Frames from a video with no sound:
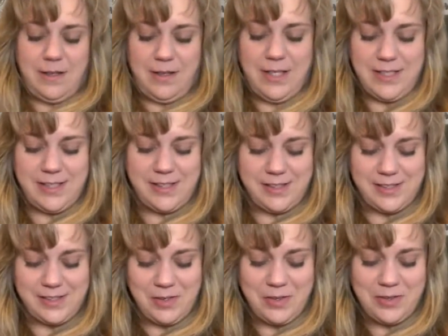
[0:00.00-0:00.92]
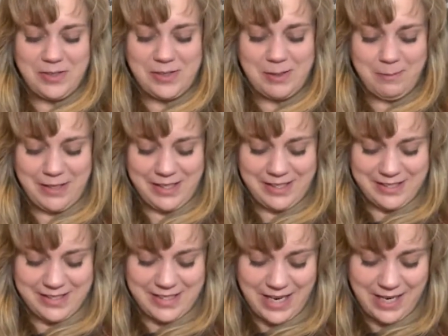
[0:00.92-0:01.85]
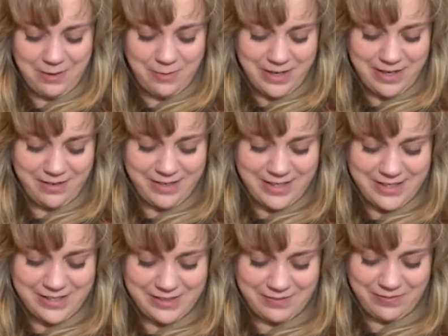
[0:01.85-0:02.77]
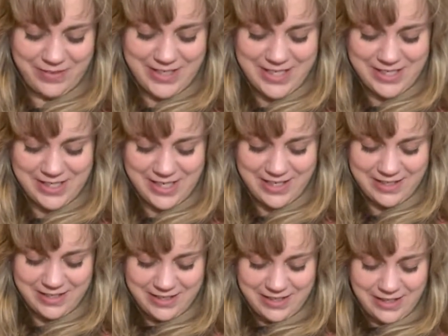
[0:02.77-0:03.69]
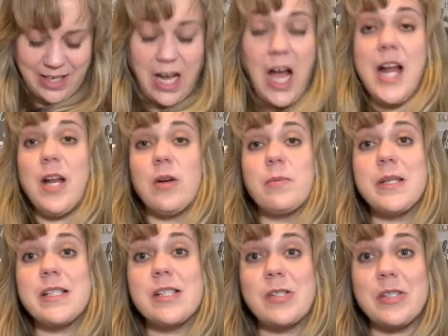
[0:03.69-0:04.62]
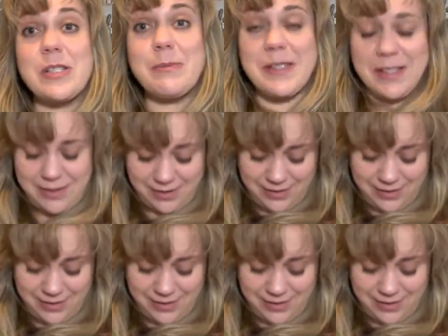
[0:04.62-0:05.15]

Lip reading: this is so close to being done. Why don't I just finish it? I know, because Christmas.